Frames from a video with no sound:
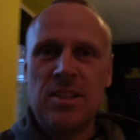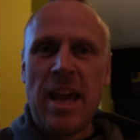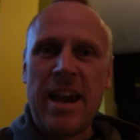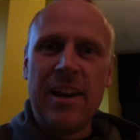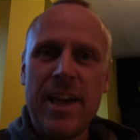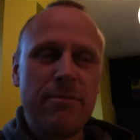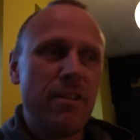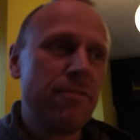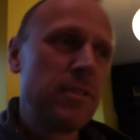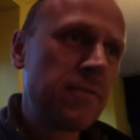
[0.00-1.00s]
it's an Adelaide
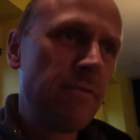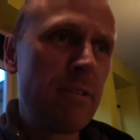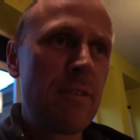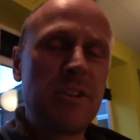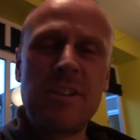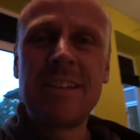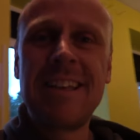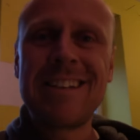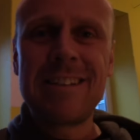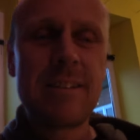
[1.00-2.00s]
reference for anyone that didn't
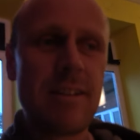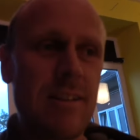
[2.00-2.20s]
get it.